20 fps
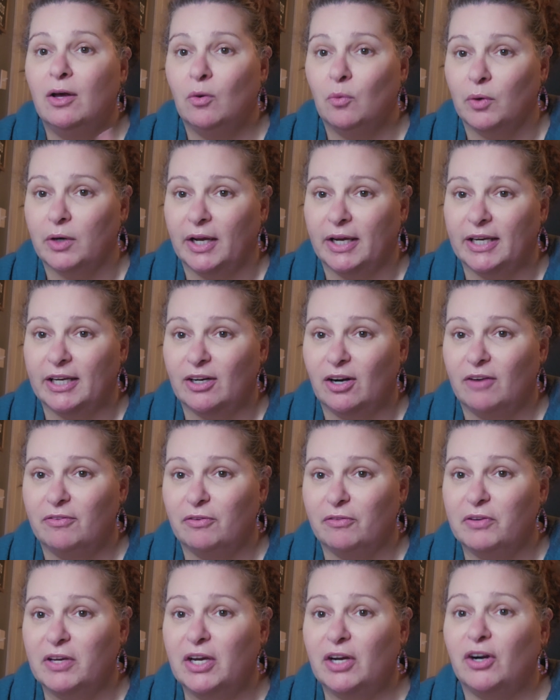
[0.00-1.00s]
When I get off
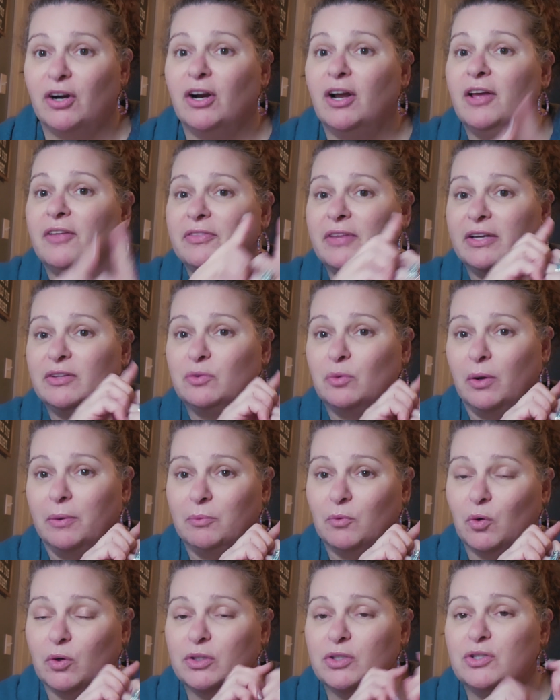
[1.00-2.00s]
of here, that's what
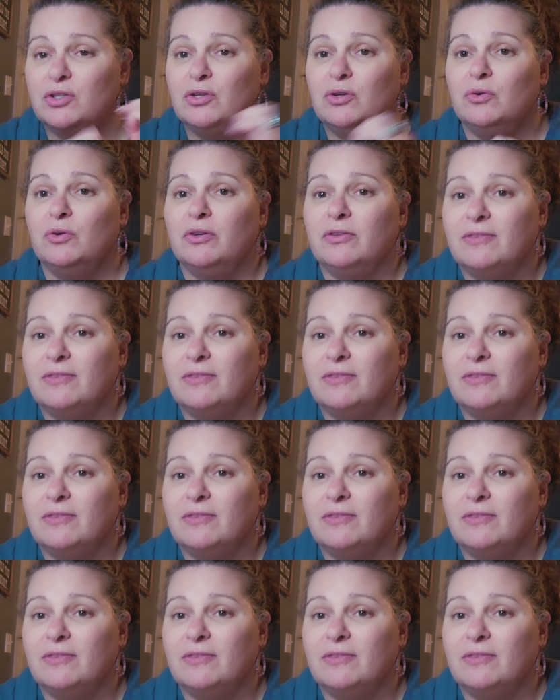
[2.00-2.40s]
I'm going to do,